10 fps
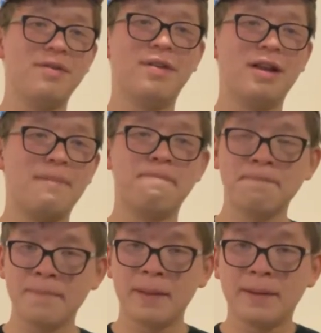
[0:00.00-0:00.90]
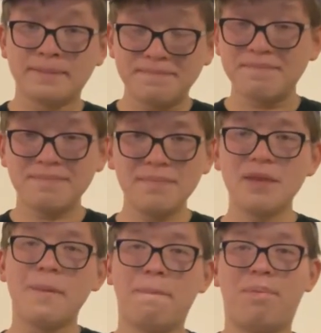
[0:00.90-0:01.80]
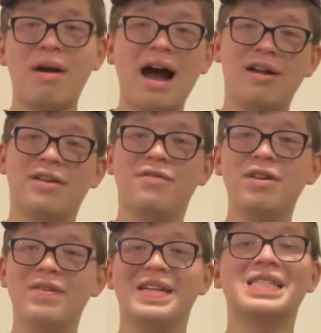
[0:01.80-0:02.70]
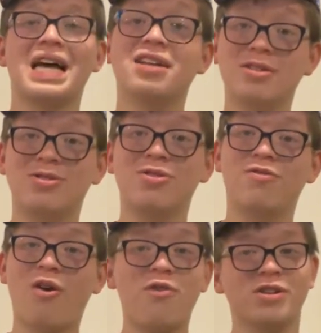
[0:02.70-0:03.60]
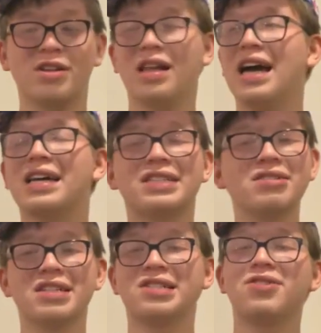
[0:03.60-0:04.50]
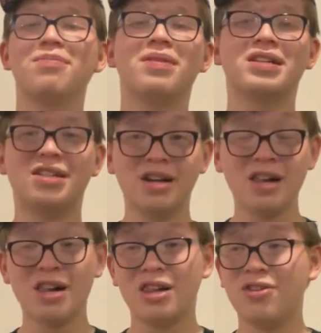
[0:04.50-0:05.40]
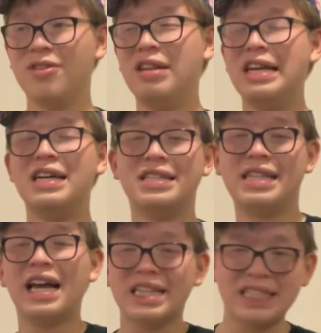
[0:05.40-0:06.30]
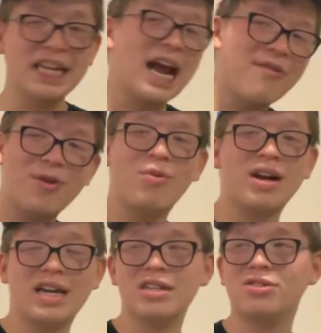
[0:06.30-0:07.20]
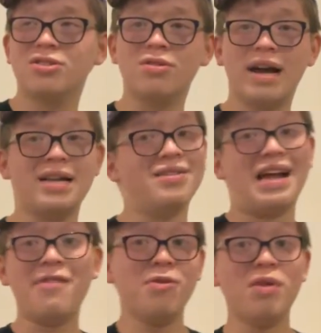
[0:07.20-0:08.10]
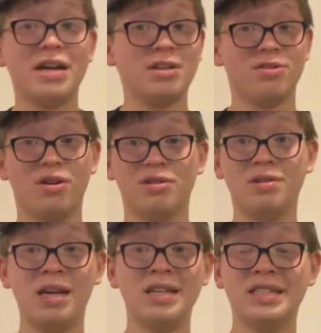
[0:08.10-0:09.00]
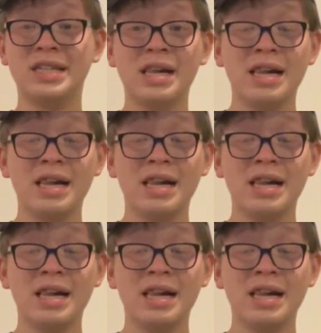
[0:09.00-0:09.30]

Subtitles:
really proud and really, really excited to do 4th of July, because there's just so much unique things that everyone can do. And everyone can do all the things.